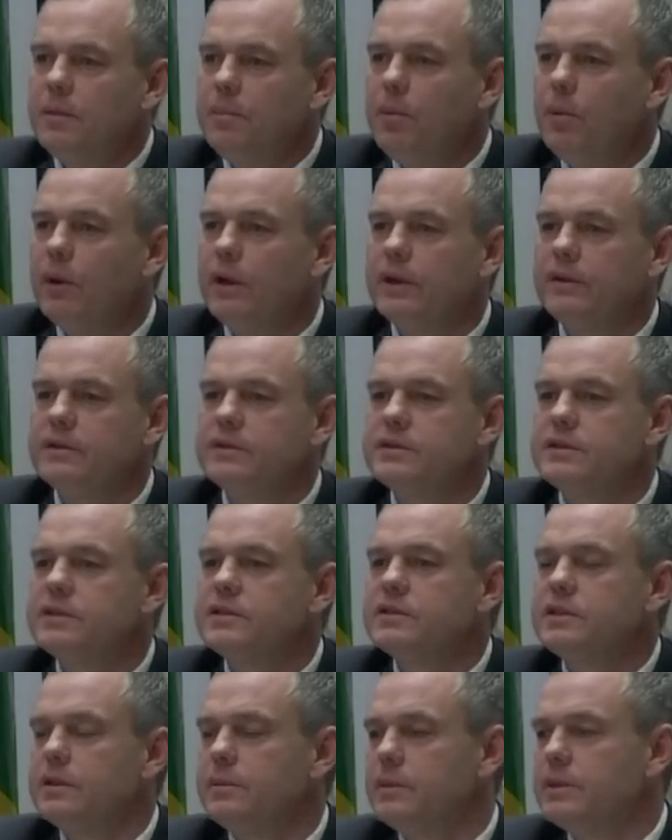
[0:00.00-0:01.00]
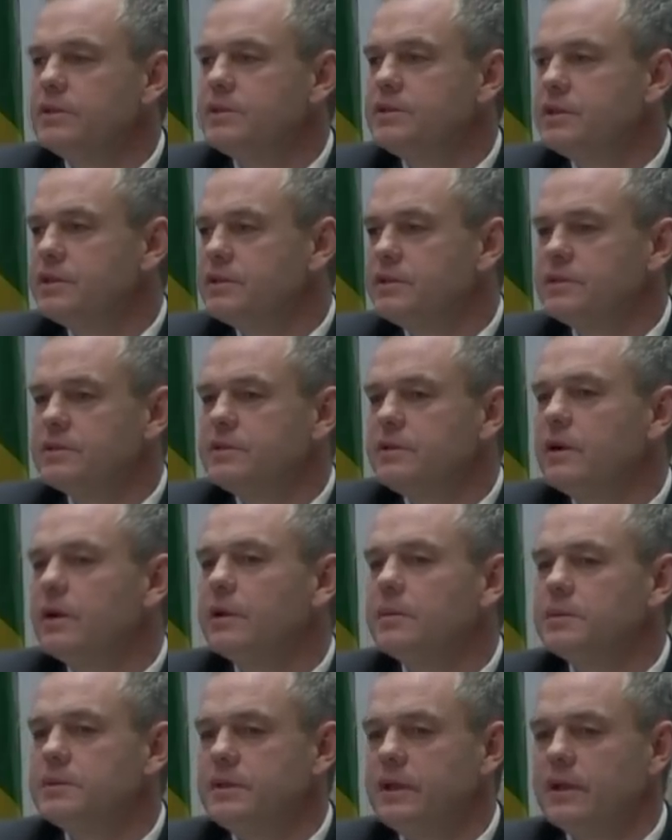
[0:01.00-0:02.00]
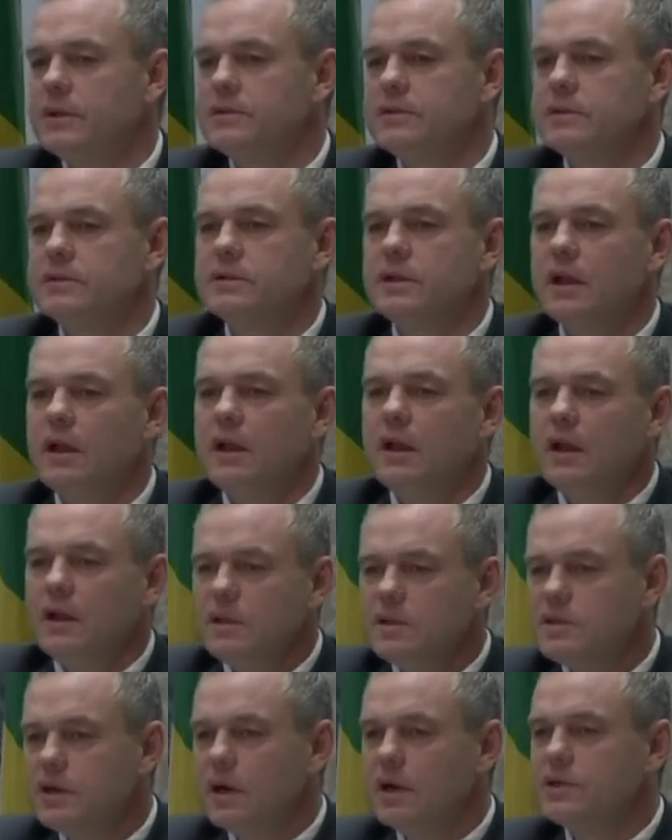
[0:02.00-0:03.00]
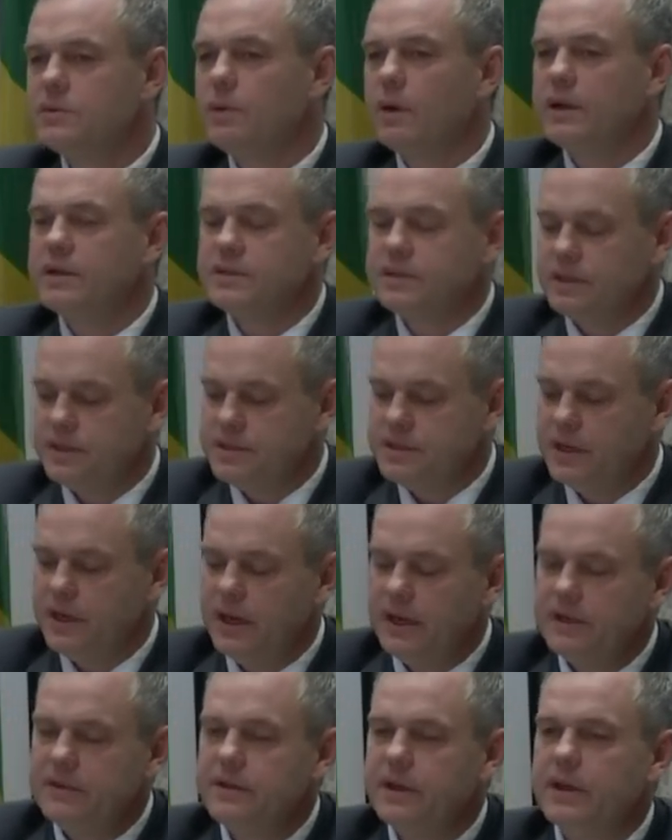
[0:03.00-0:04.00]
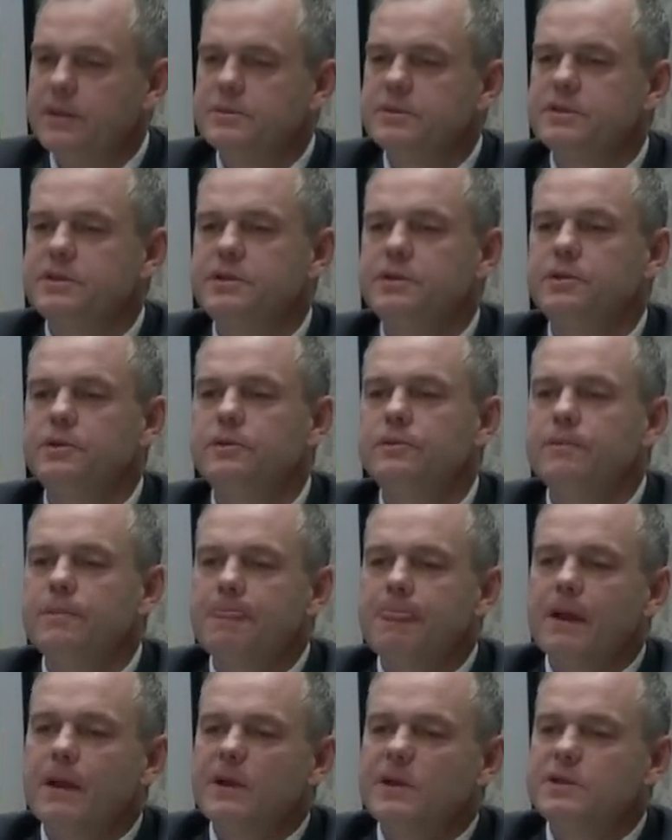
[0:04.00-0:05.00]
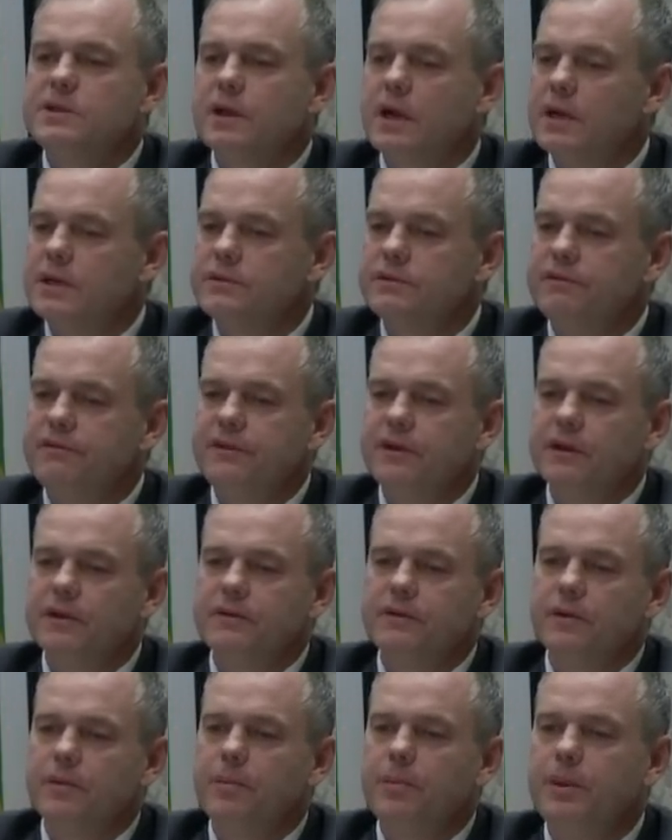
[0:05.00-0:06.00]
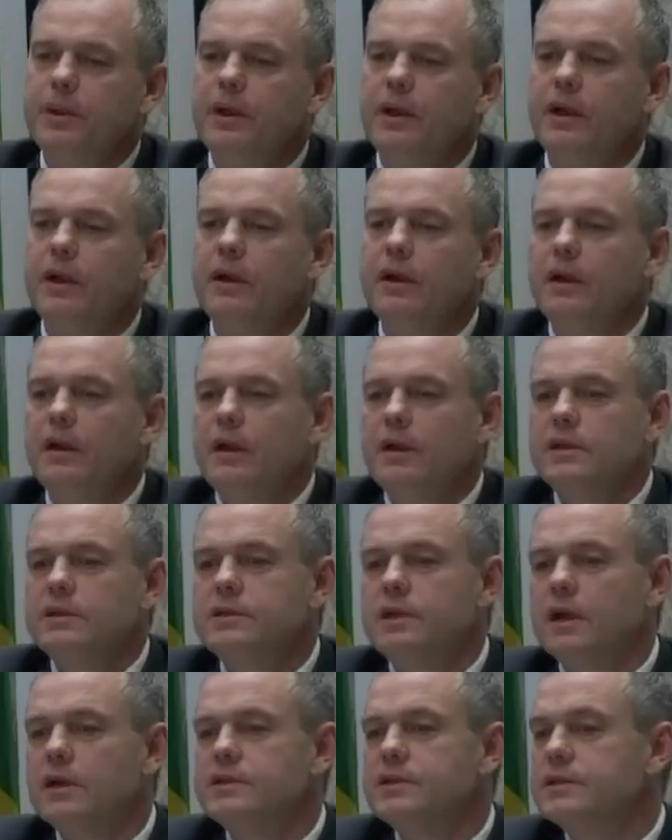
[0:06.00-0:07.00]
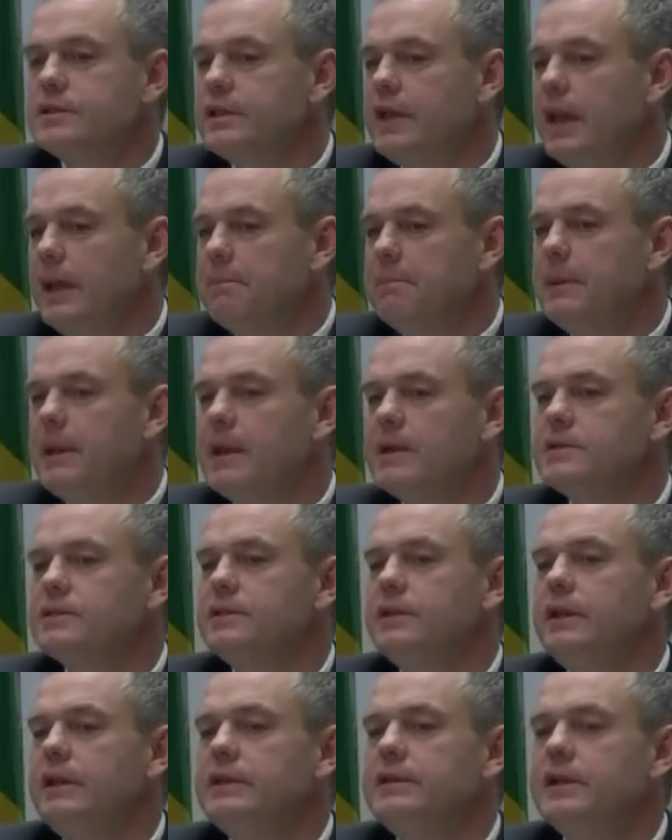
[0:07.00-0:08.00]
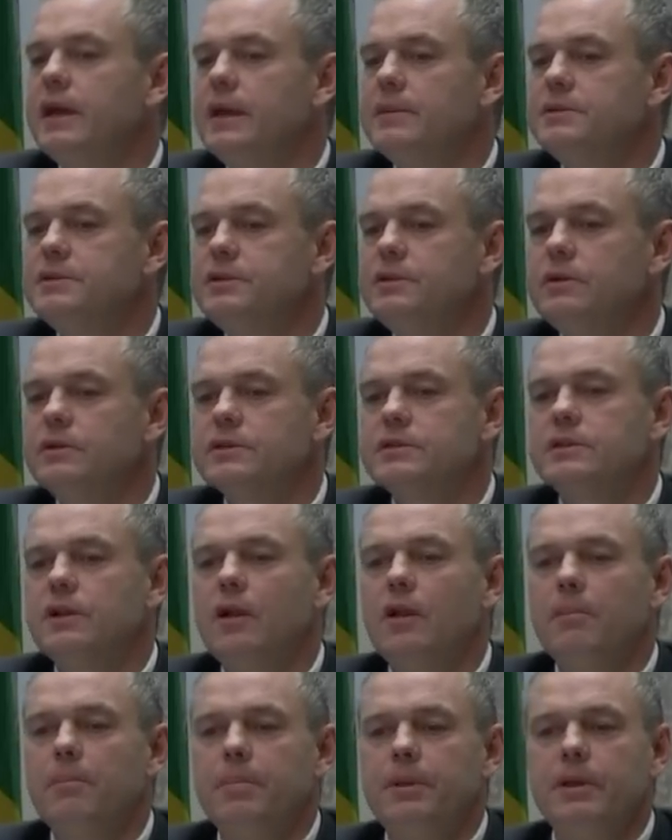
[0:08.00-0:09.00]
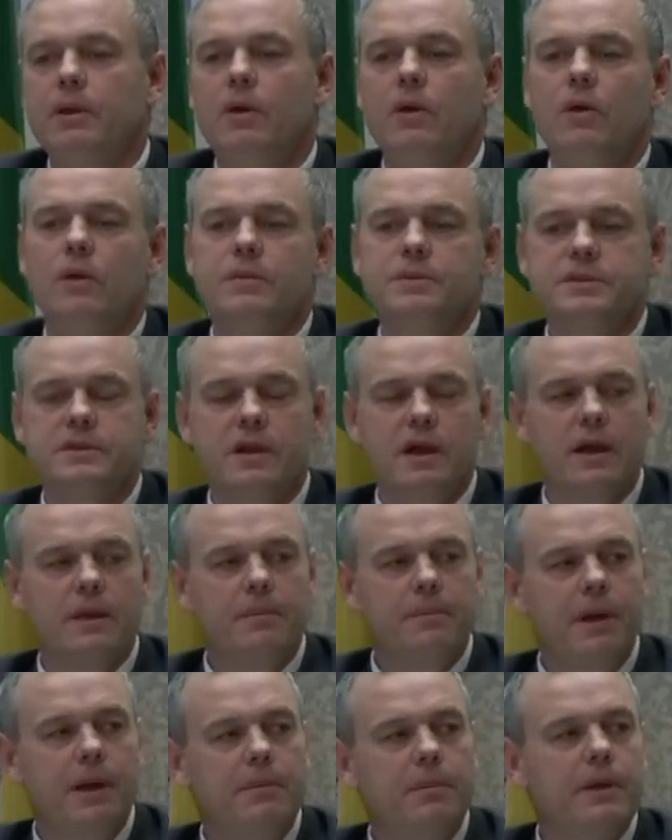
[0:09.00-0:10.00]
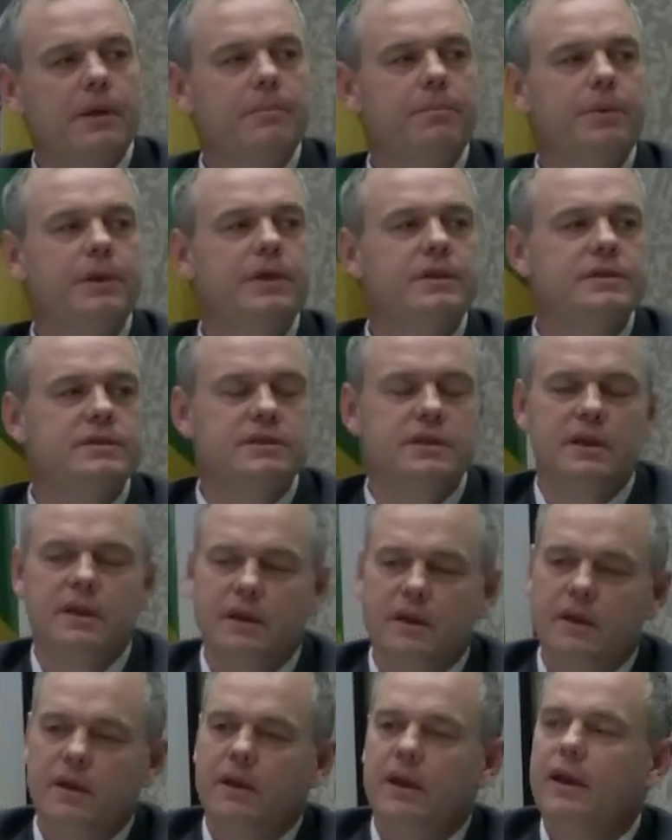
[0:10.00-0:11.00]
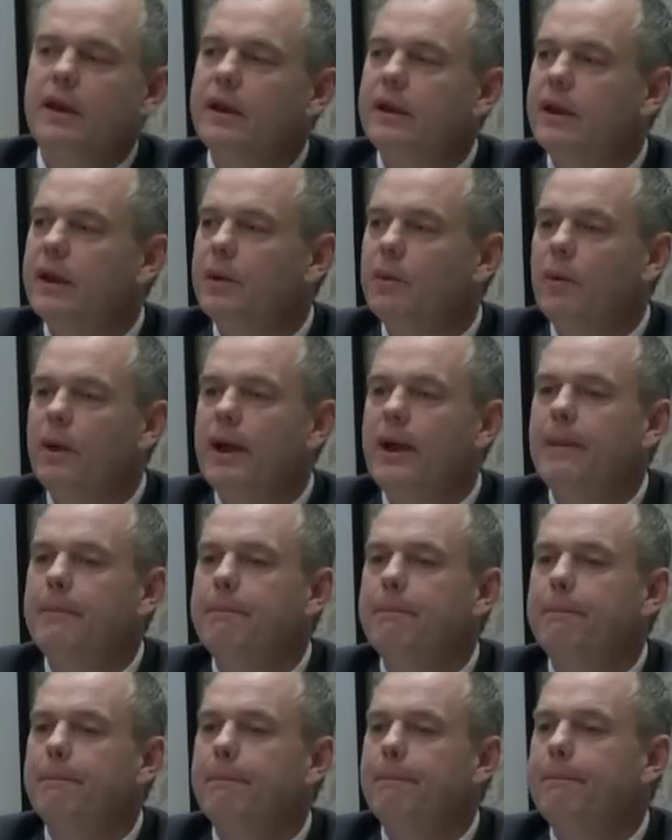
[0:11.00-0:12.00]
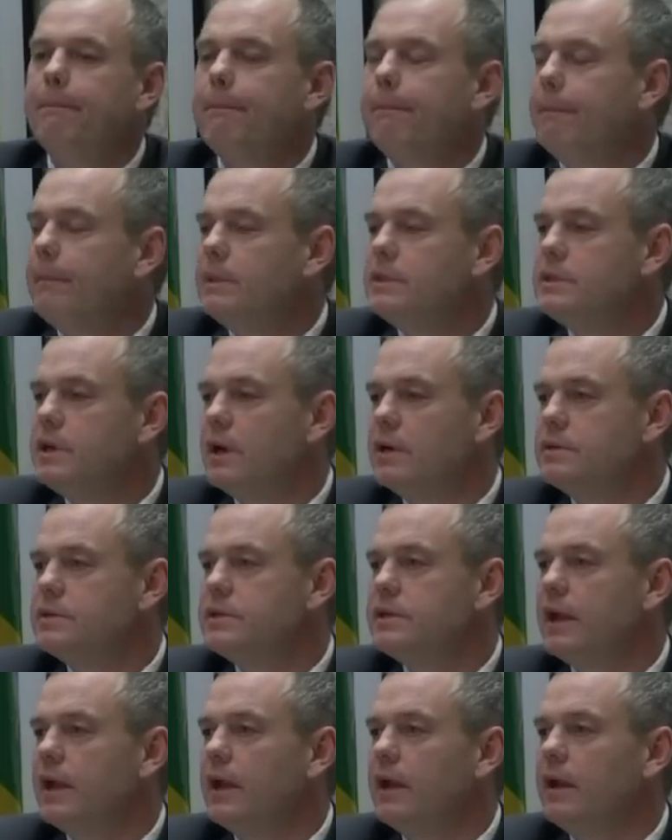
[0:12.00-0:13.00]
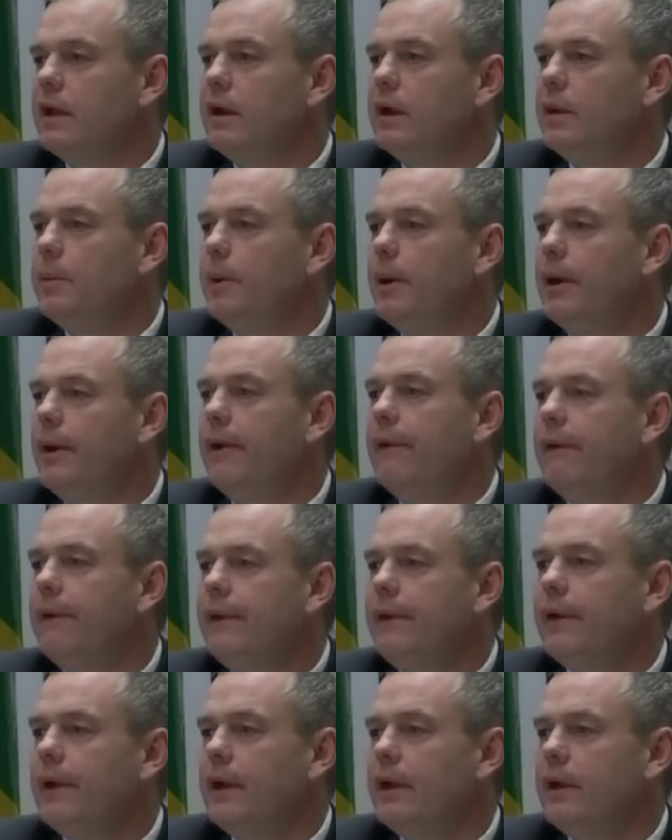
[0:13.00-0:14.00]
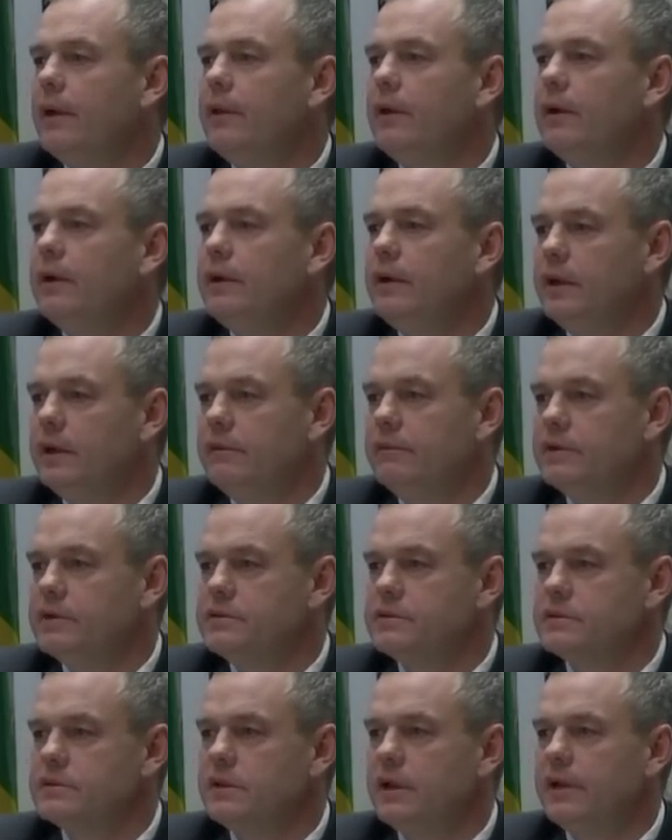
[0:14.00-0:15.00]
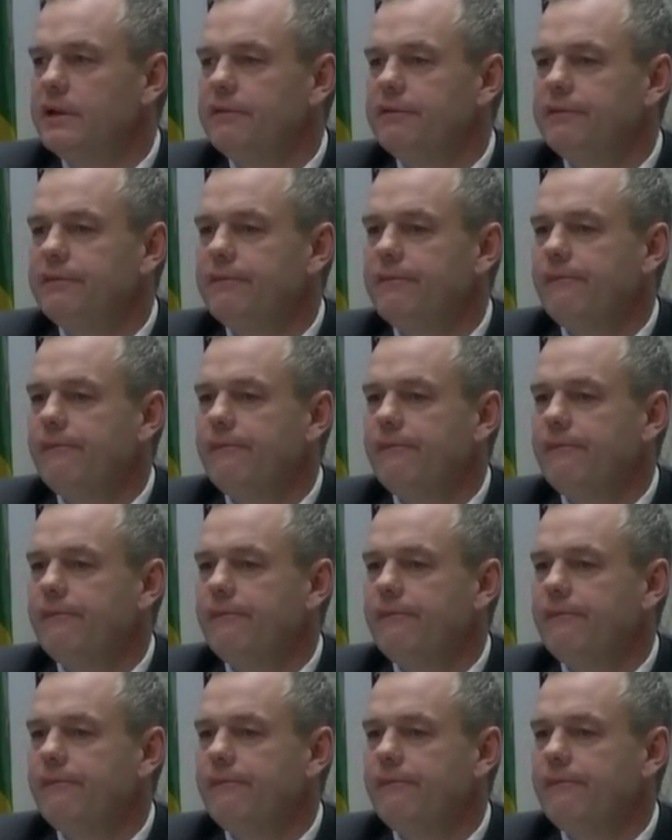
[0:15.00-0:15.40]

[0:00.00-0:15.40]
to point at the system, it's just the circumstances. Charged Y C G A times two, charged with fail to appear, charged escape custody times two, assault, P O, obstruct public peace, and then wham. Charged second degree murder, protect another individual's life.